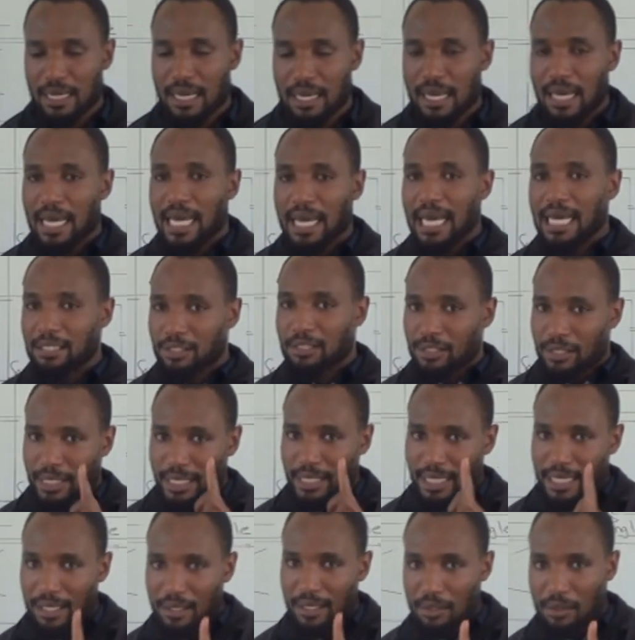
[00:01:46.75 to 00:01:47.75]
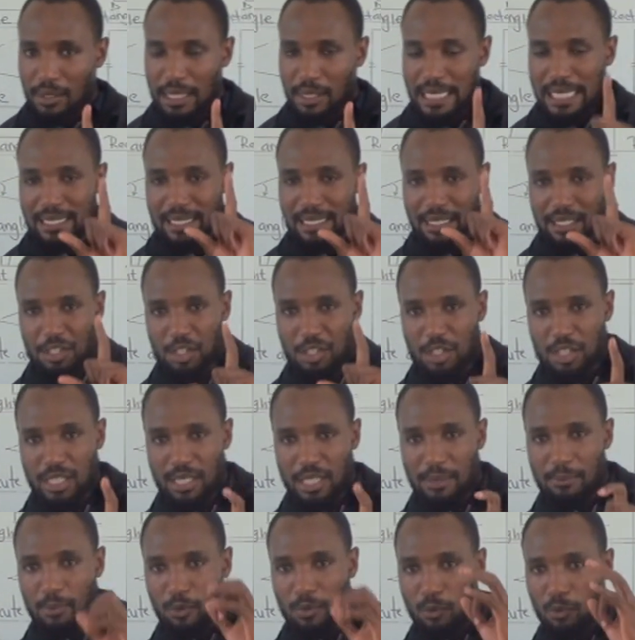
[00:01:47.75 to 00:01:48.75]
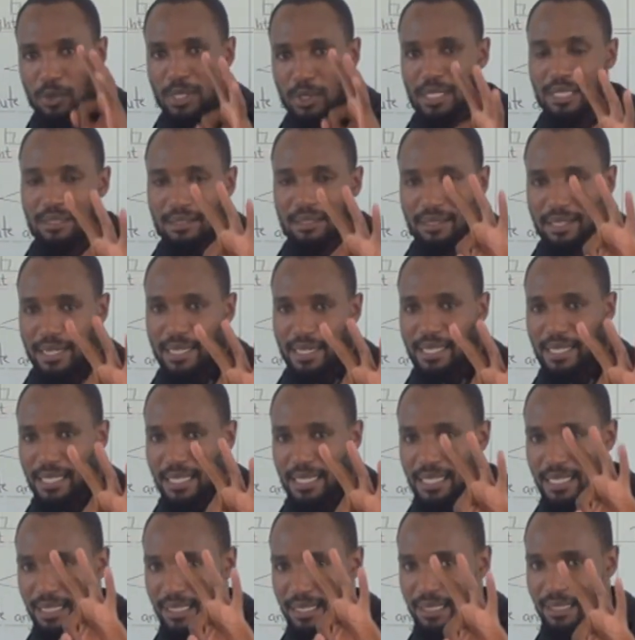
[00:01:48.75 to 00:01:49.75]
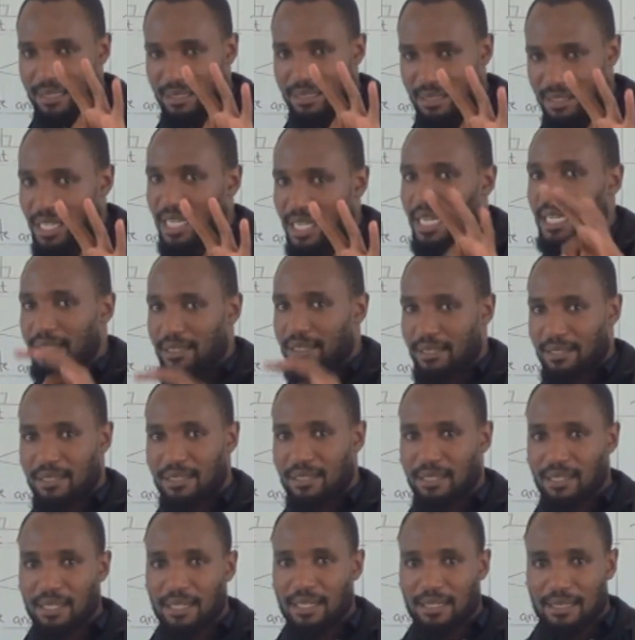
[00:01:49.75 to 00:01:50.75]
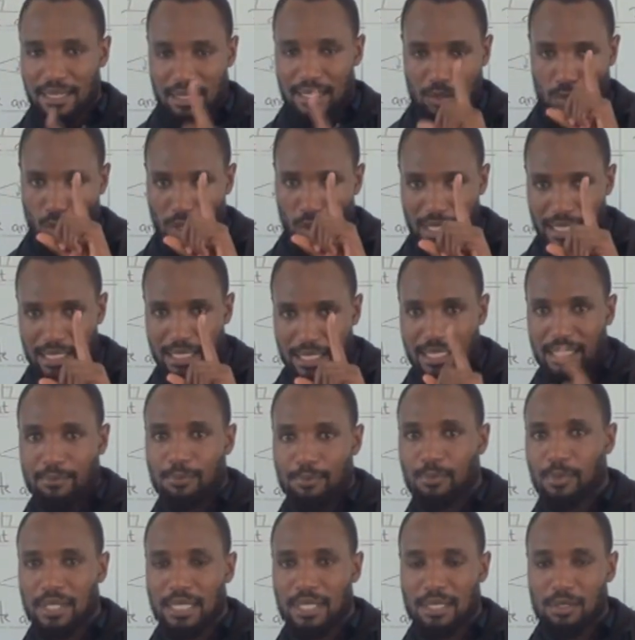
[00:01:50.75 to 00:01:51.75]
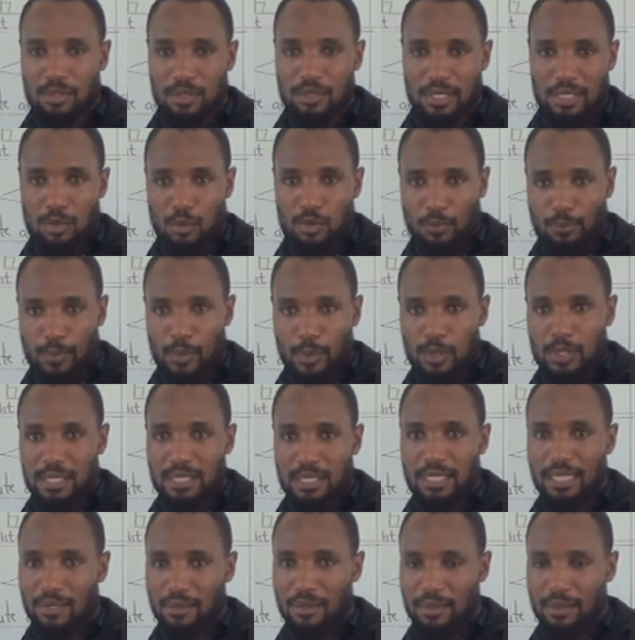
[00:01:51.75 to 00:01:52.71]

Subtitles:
A triangle is a shape with three sides. That's one tip that you need to put down.